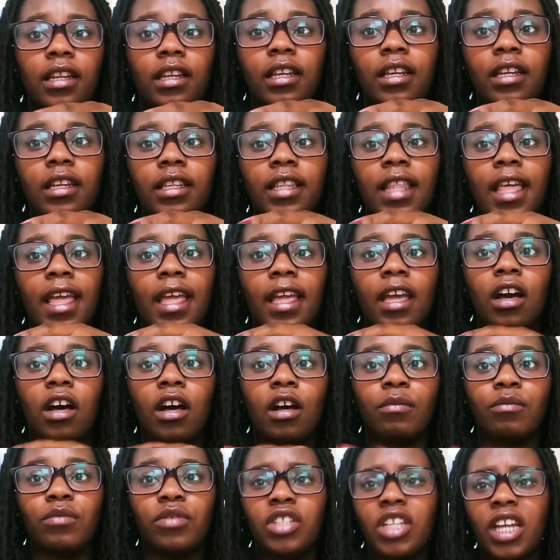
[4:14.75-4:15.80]
they
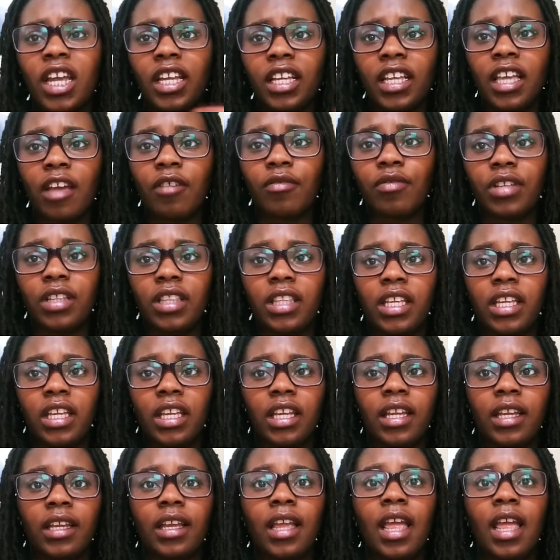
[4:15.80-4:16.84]
check
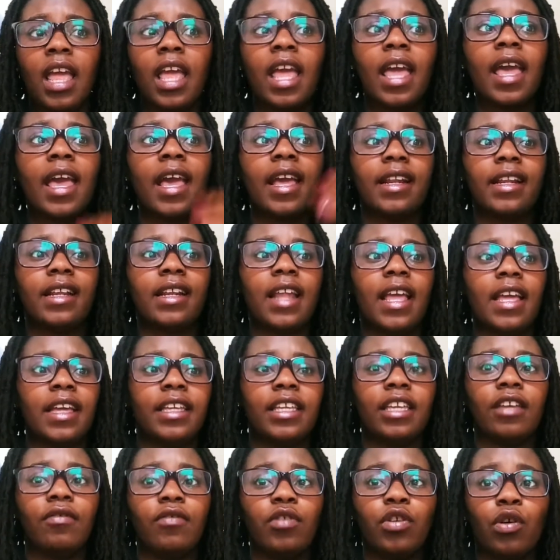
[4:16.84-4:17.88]
everything, and then they
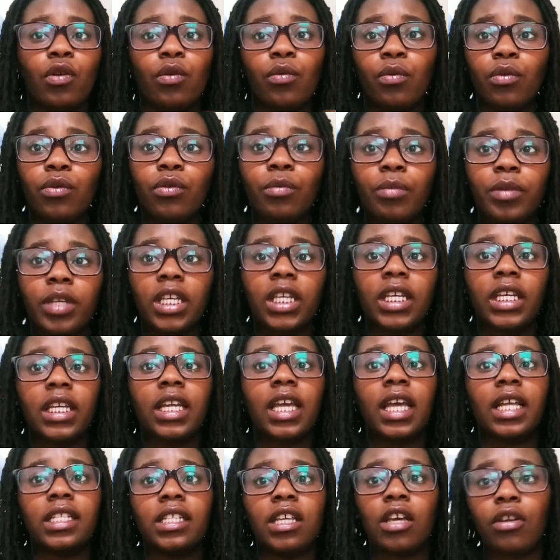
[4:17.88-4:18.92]
give you a room key
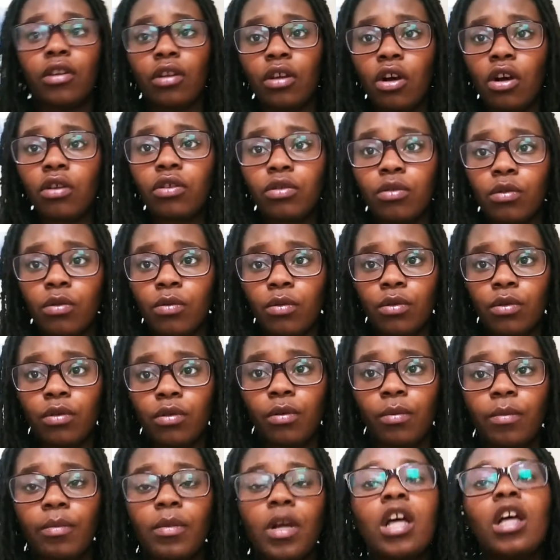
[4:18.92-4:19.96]
and tell you to go to a room.
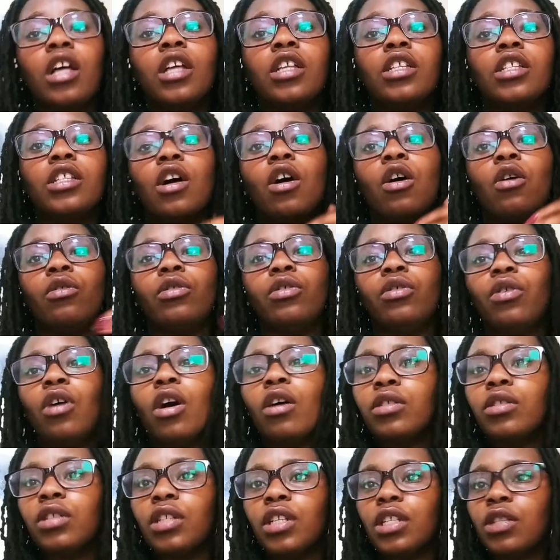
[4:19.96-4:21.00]
So you go
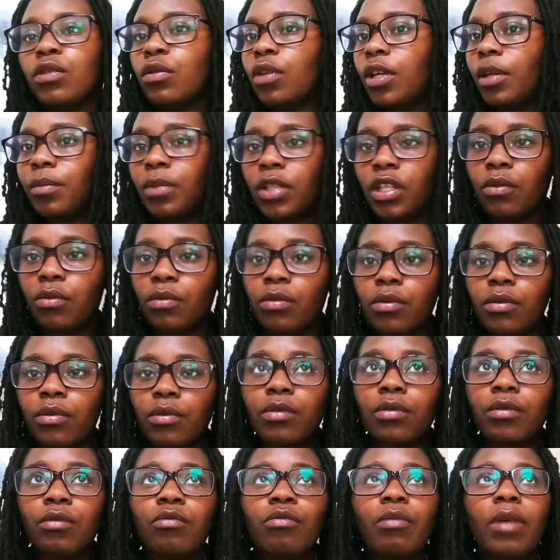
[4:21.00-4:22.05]
to this empty
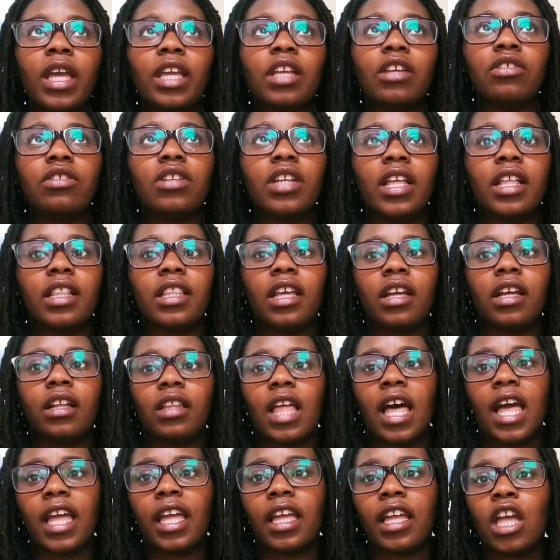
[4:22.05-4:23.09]
room, and they're
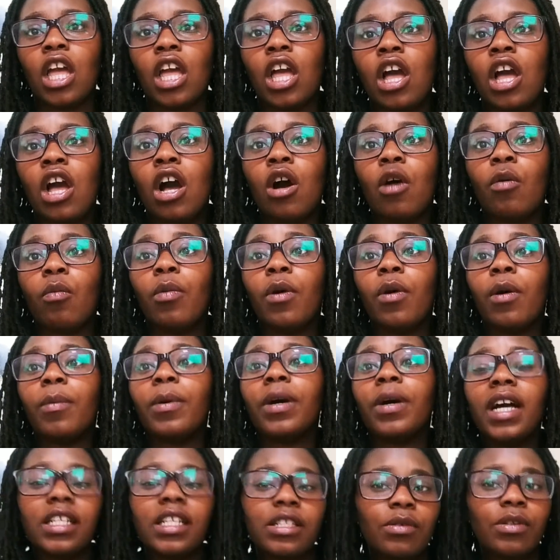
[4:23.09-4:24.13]
like, but
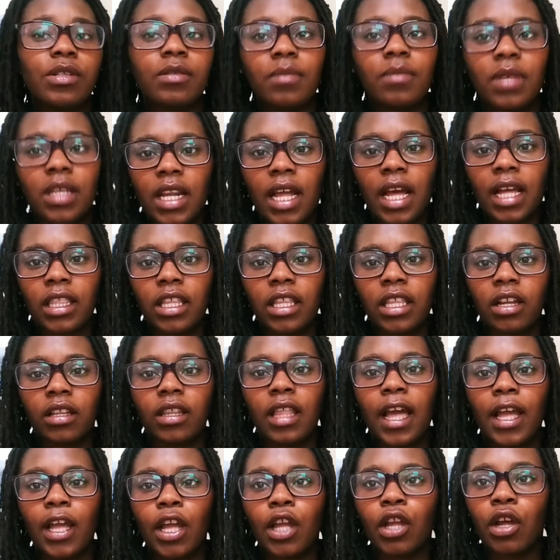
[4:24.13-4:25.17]
because it was midnight, they're
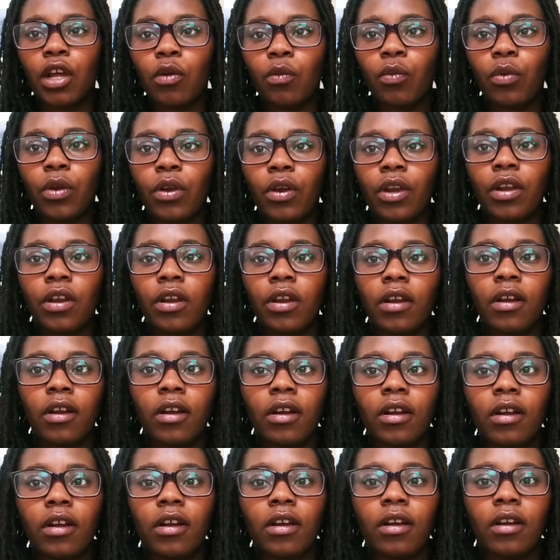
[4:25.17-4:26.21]
like,
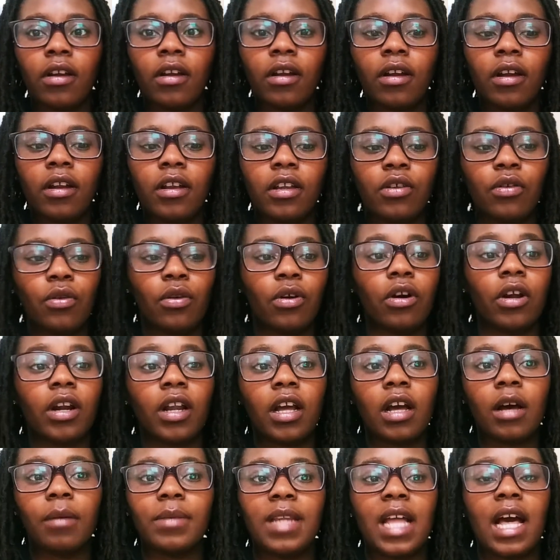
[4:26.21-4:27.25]
you're going to
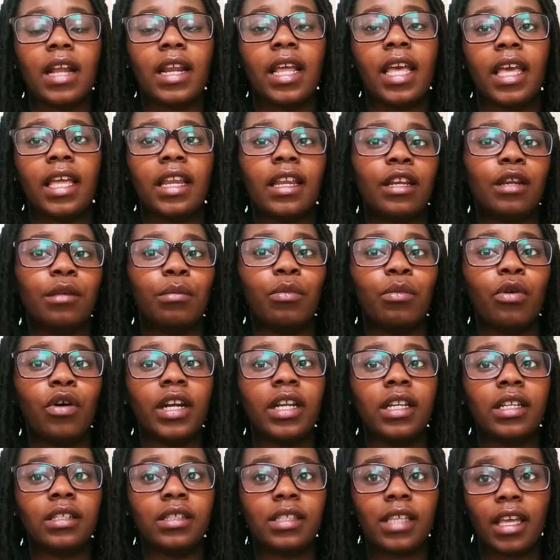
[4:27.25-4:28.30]
come down at 8 in the morning
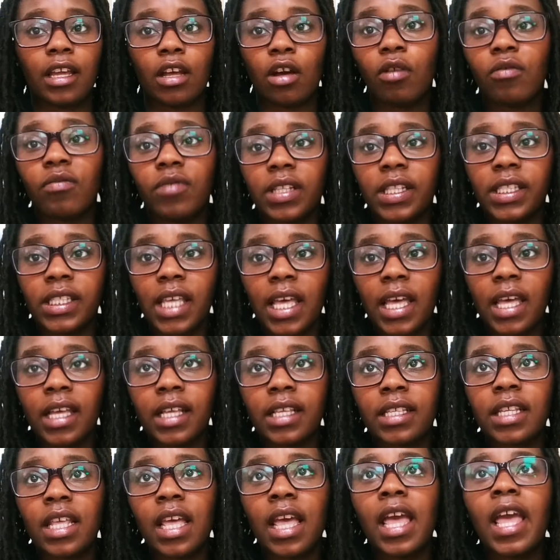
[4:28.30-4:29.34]
to take COVID
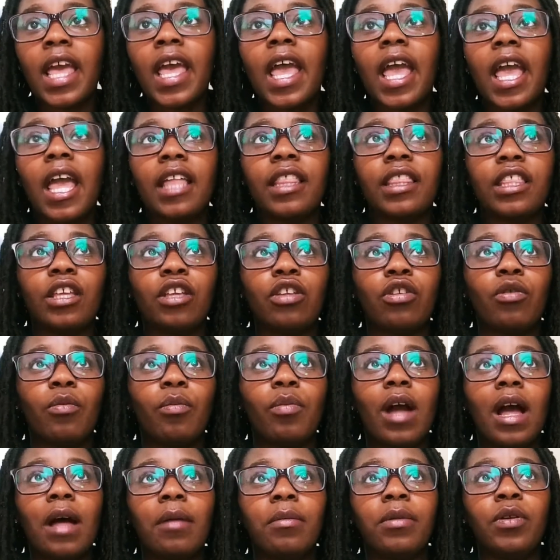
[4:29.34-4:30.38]
test, and then you
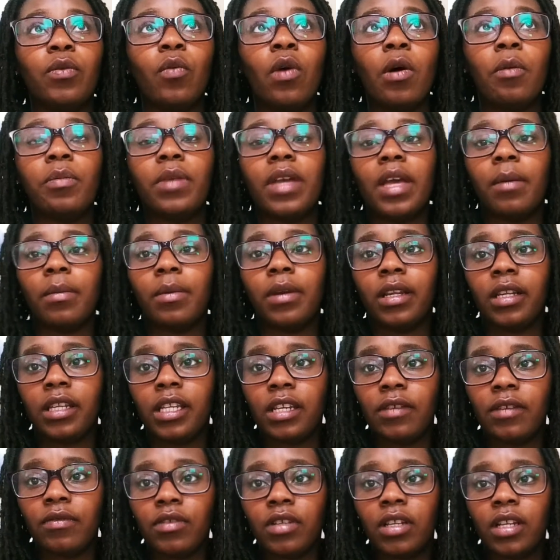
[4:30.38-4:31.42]
probably won't be able to
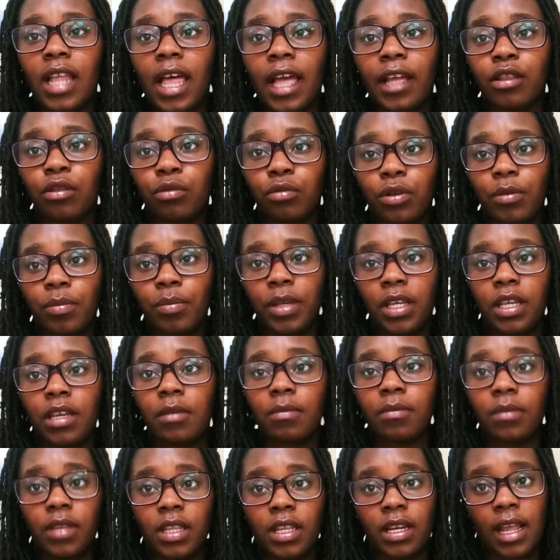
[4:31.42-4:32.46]
leave till like 3
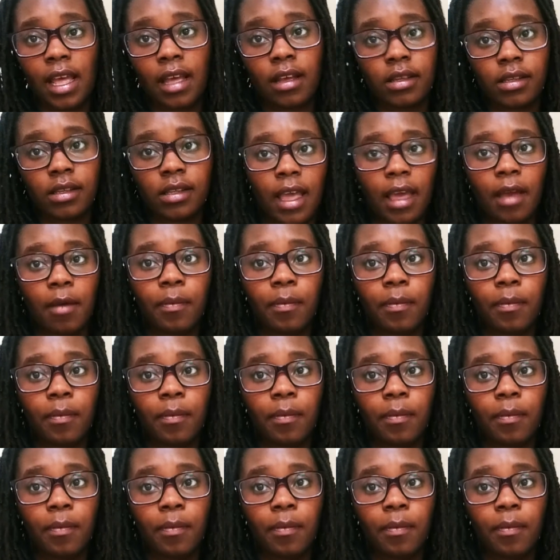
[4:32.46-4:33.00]
p.m. the next day.